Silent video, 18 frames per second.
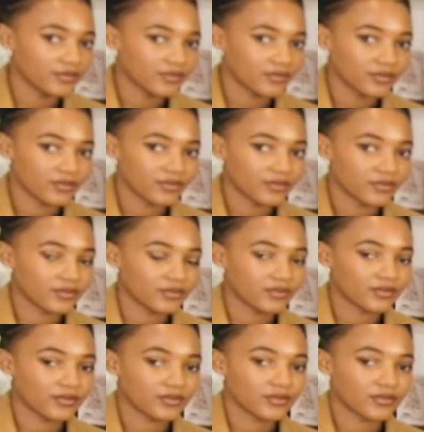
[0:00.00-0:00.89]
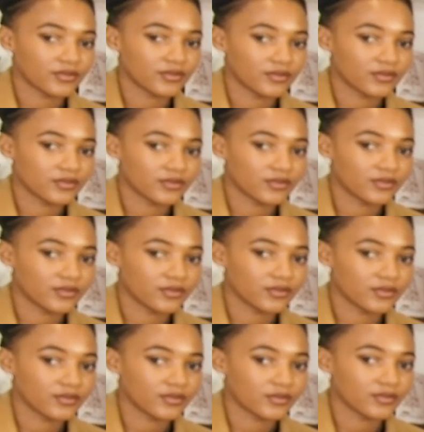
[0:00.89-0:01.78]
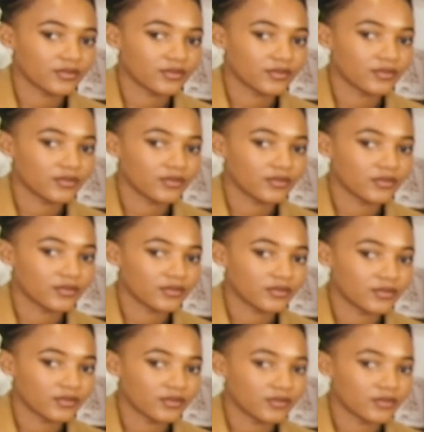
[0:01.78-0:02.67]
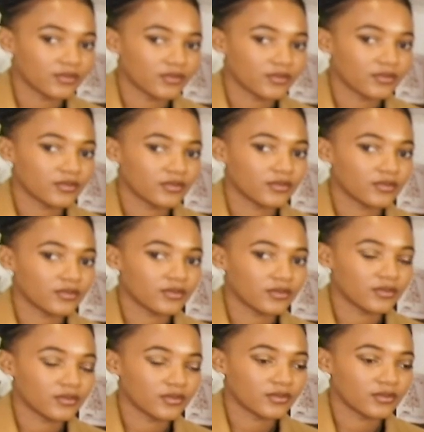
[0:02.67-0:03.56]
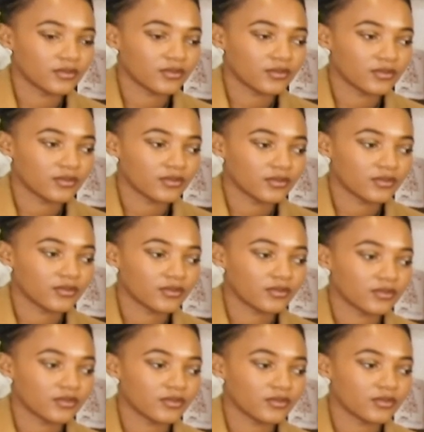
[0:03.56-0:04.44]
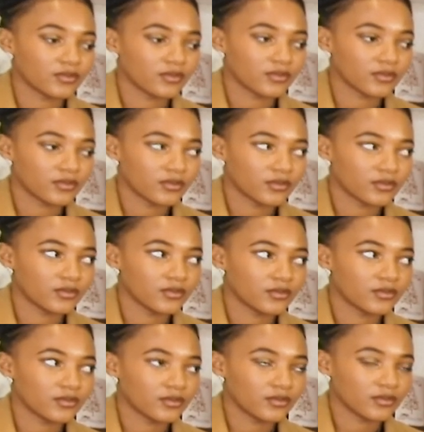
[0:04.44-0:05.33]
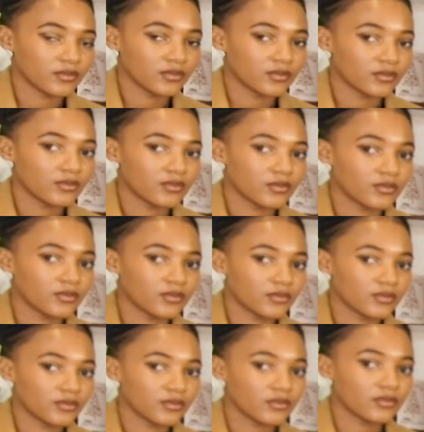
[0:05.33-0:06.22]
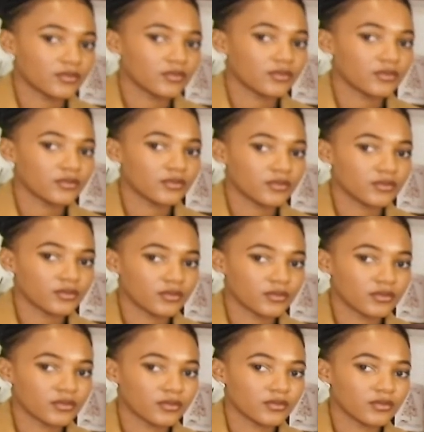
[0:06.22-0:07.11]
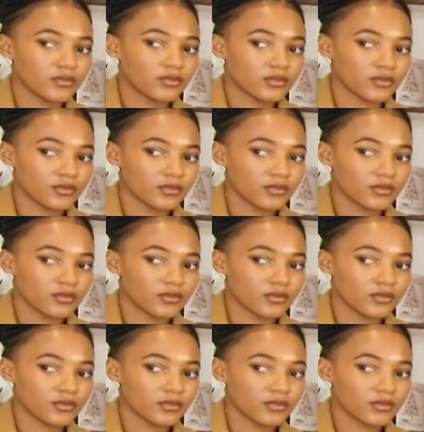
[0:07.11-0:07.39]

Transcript: No words are spoken by the person on screen.